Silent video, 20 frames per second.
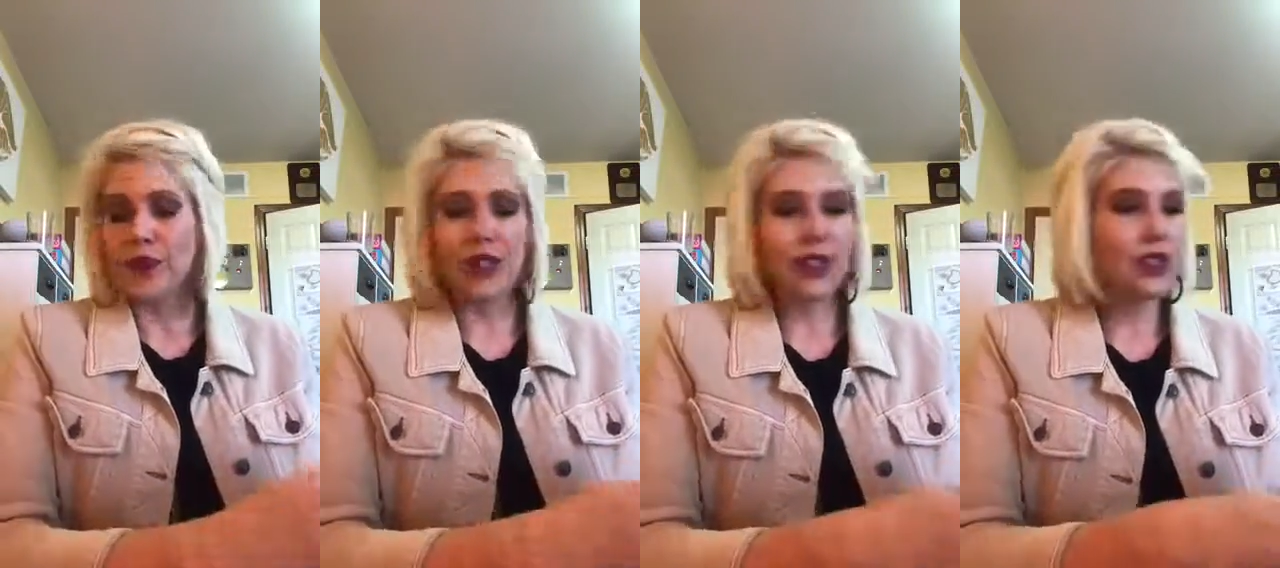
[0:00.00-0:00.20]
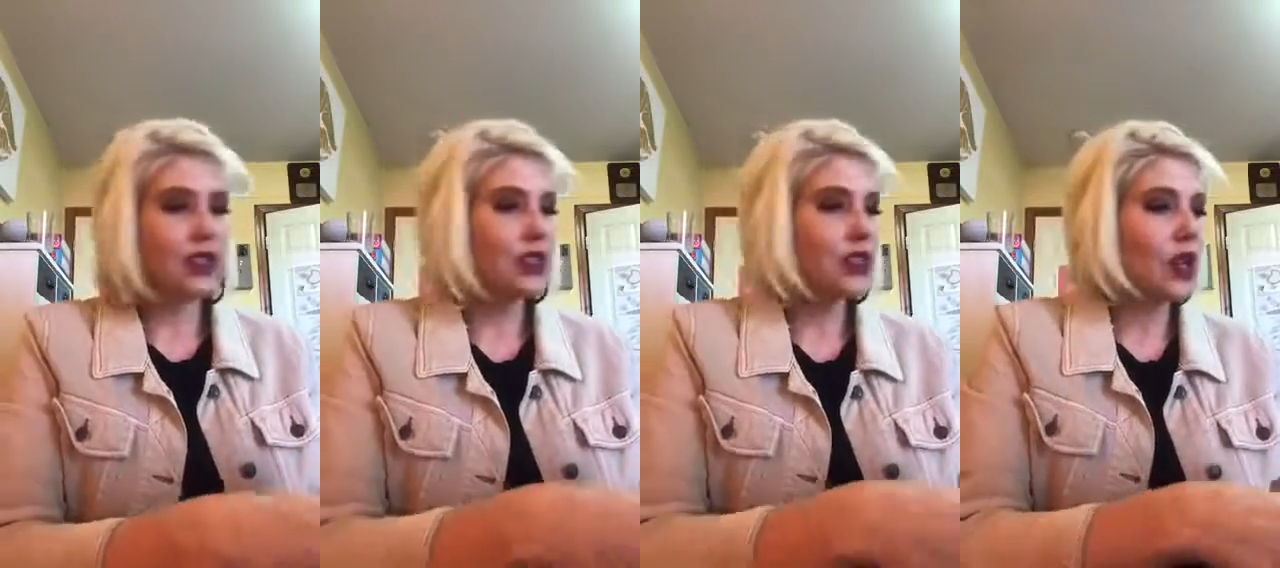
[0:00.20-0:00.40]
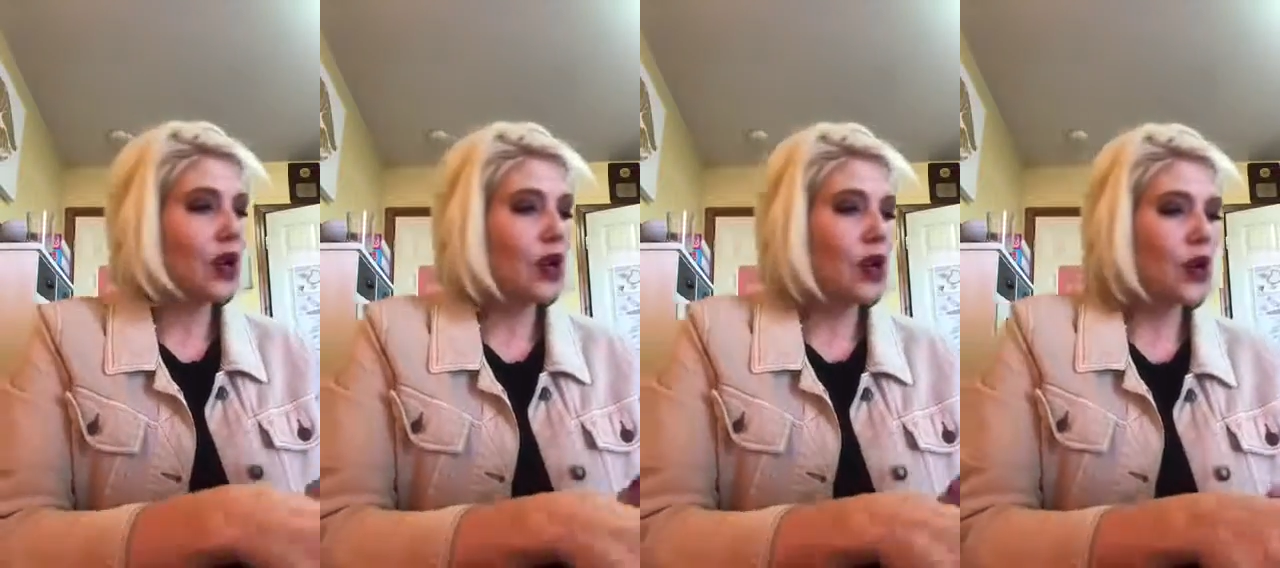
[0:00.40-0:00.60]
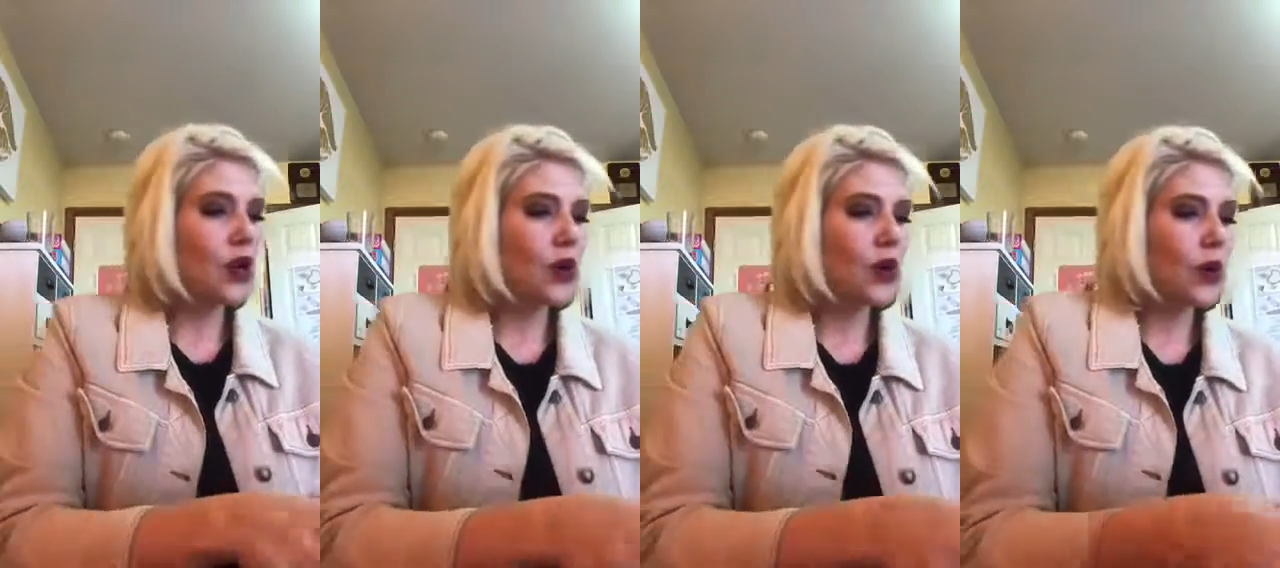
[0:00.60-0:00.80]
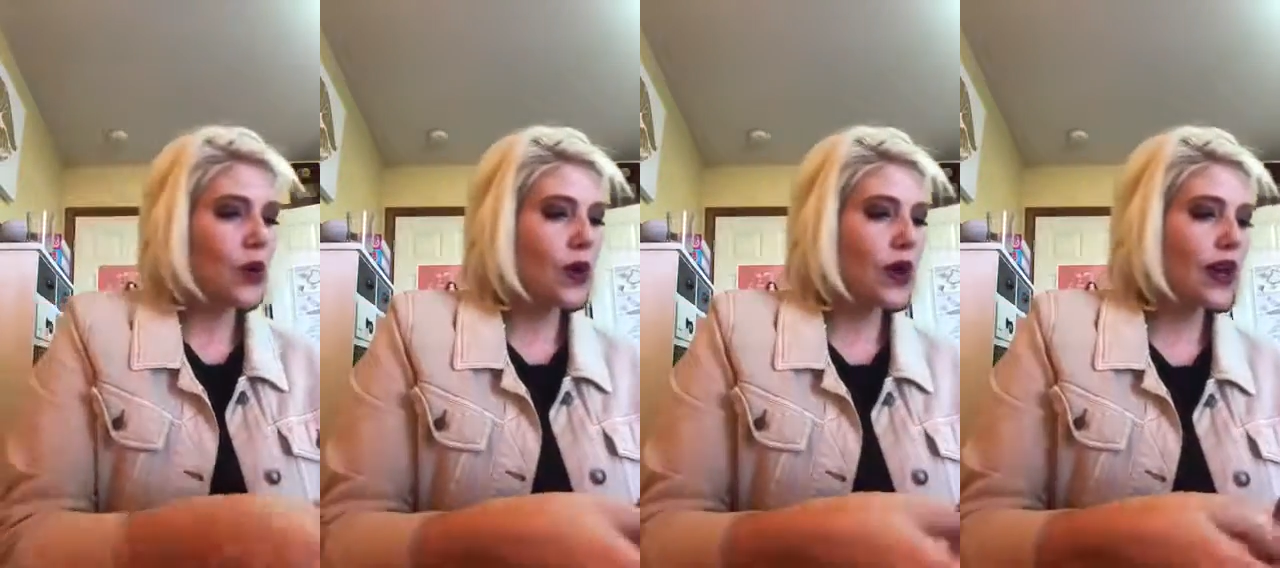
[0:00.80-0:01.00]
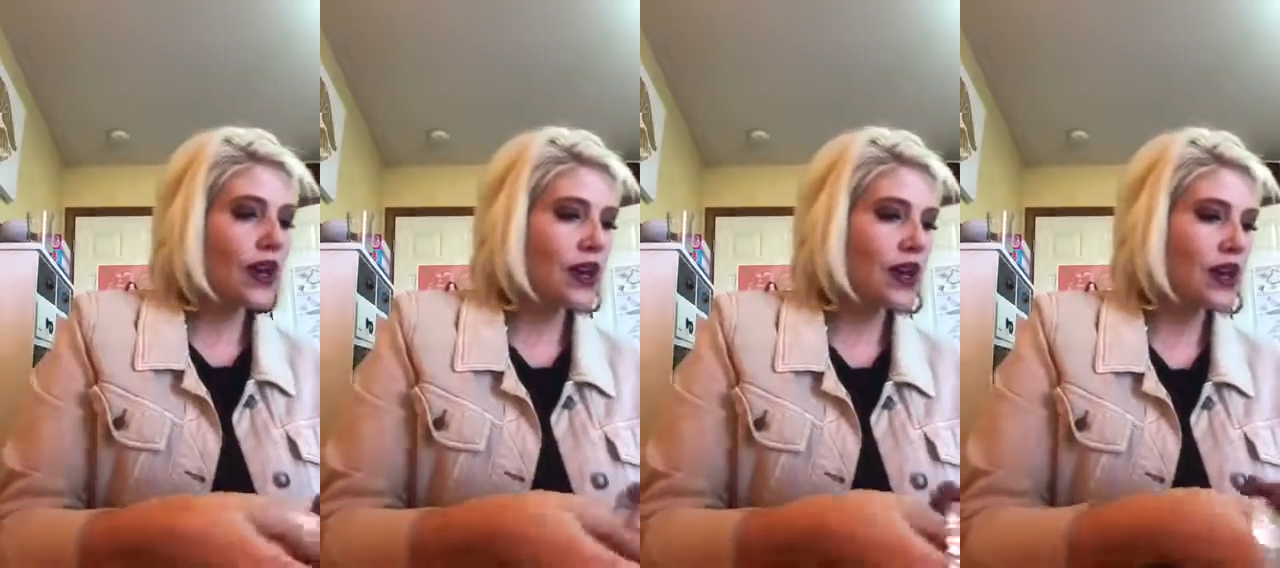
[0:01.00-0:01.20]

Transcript: So